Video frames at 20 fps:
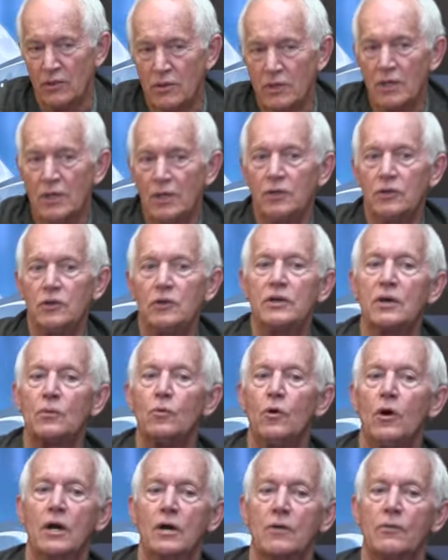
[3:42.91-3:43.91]
You you
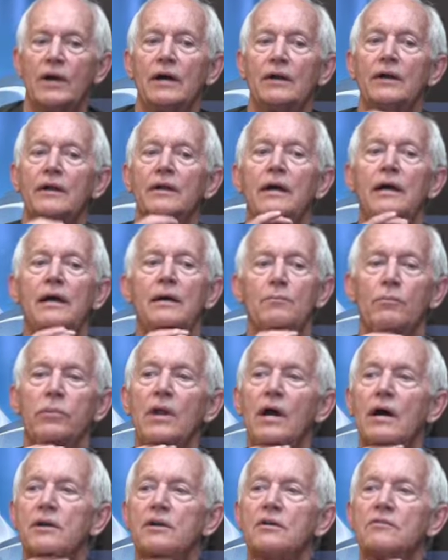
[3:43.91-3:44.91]
can walk around and, and
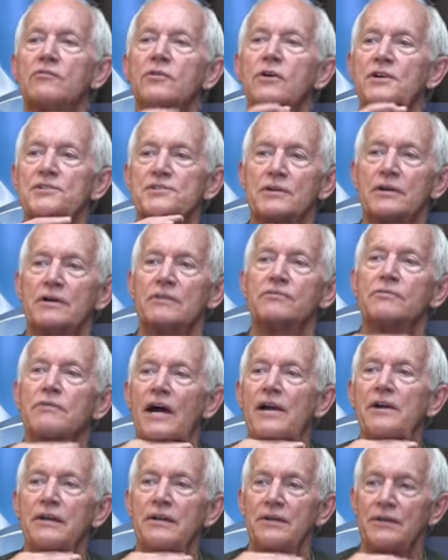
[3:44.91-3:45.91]
block your voice off
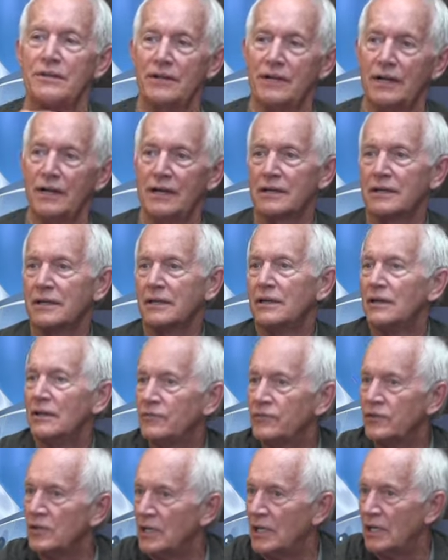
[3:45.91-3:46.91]
right at your neck you
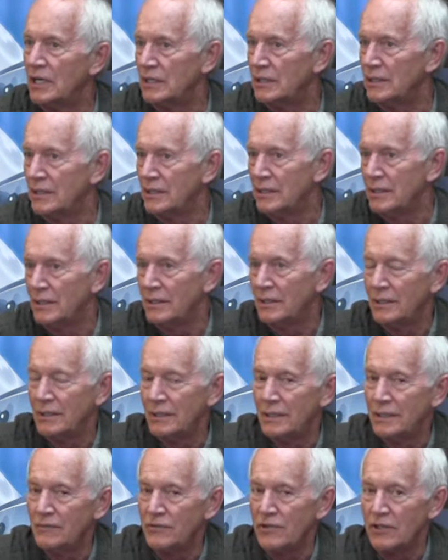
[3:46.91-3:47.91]
know, if you're not
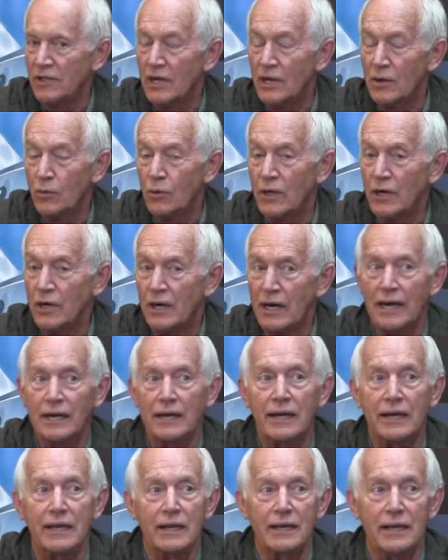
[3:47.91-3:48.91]
if you're not aware of
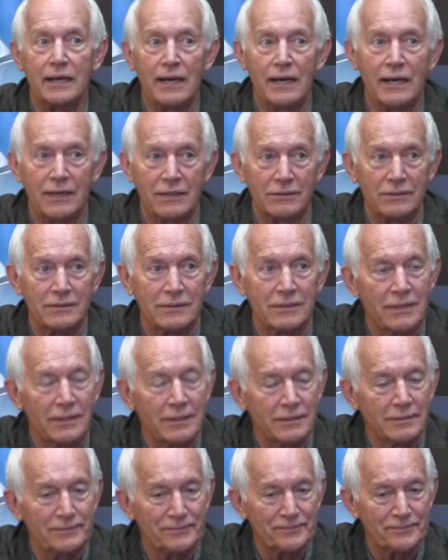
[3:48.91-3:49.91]
how to get it out.
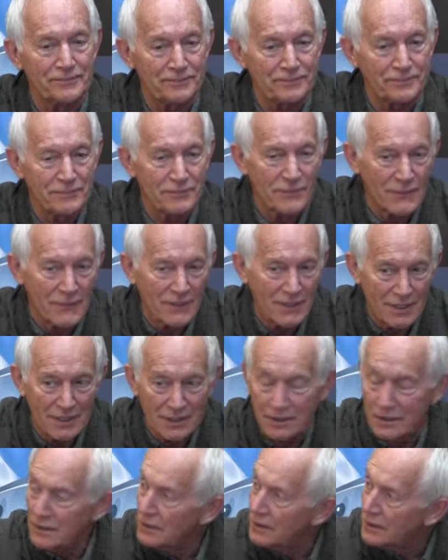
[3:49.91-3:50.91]
How has
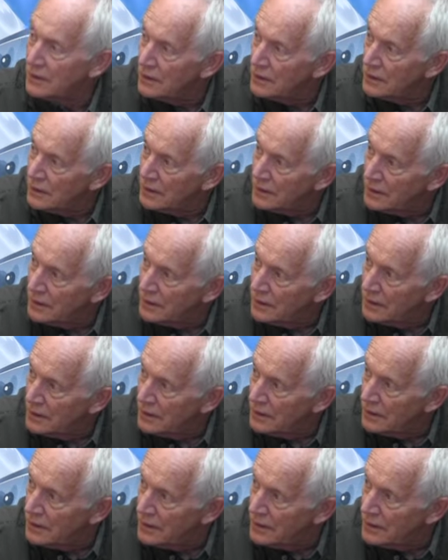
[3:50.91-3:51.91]
doing television and
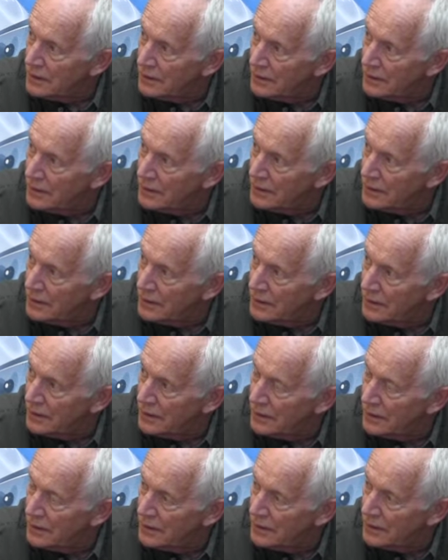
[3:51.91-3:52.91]
science fiction on
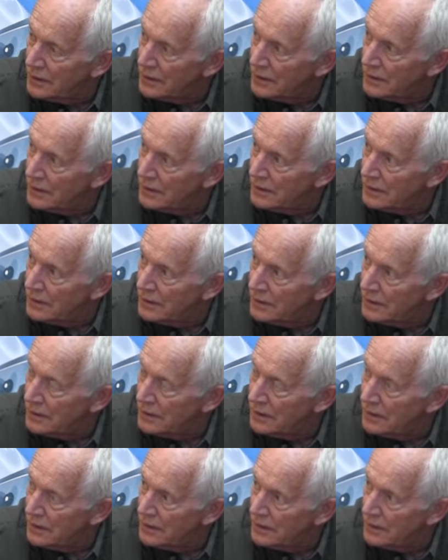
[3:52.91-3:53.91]
television changed
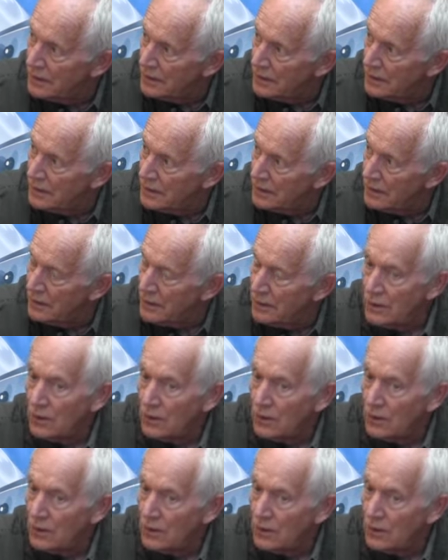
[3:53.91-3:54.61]
since you did Millennium?